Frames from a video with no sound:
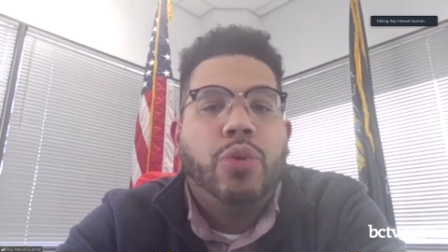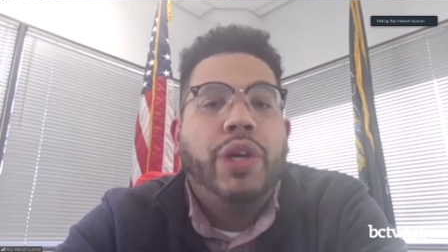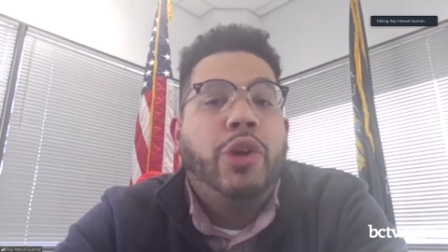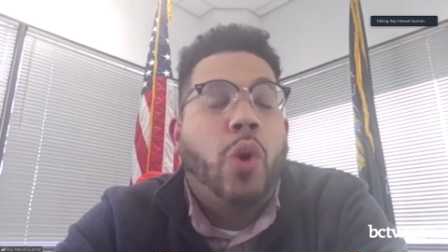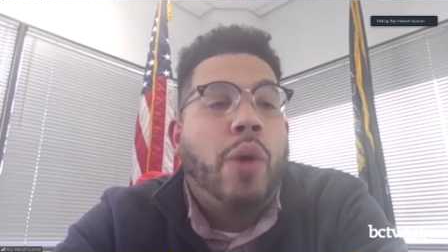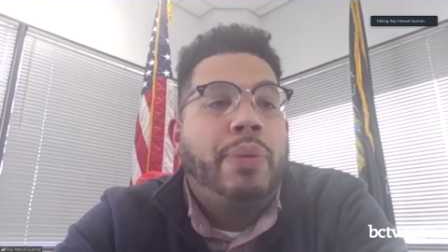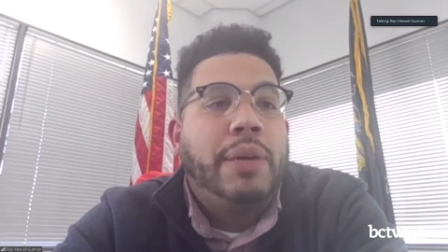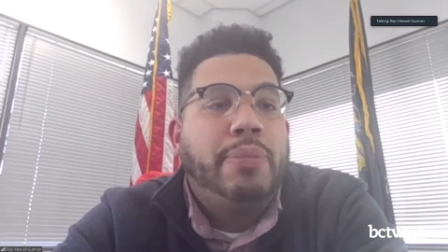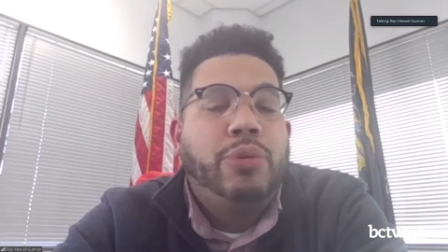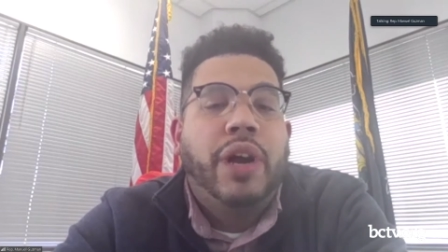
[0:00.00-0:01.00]
We know our
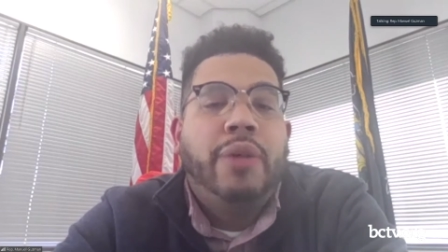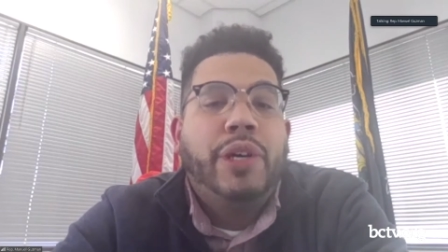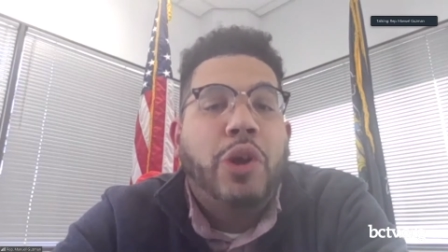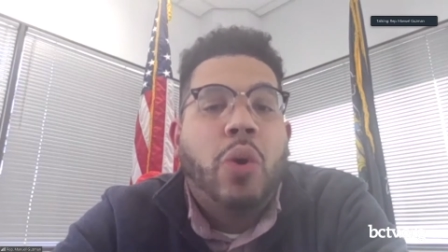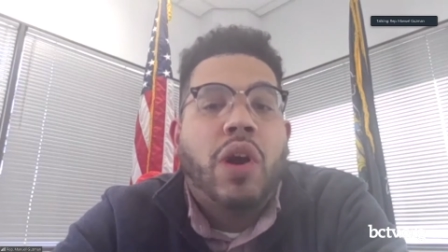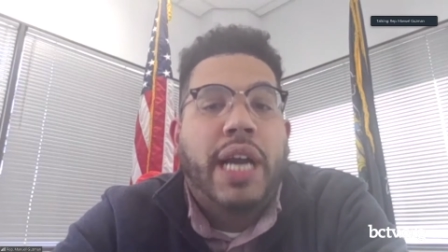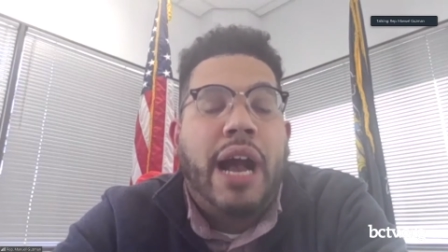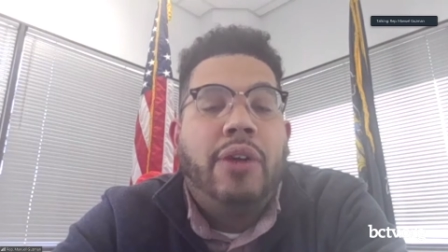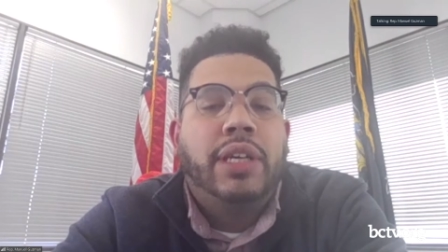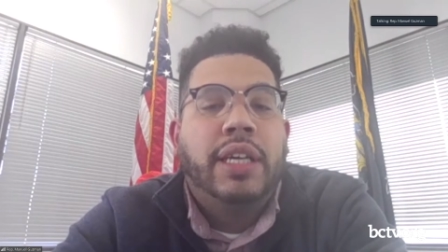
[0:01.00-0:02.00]
people and we know our
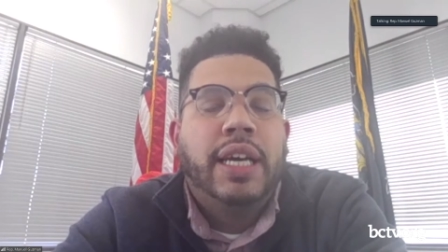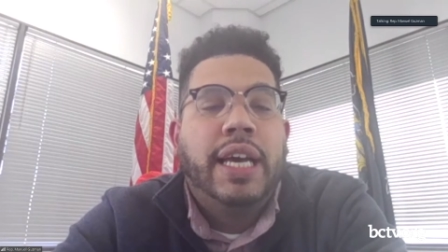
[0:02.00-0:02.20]
county.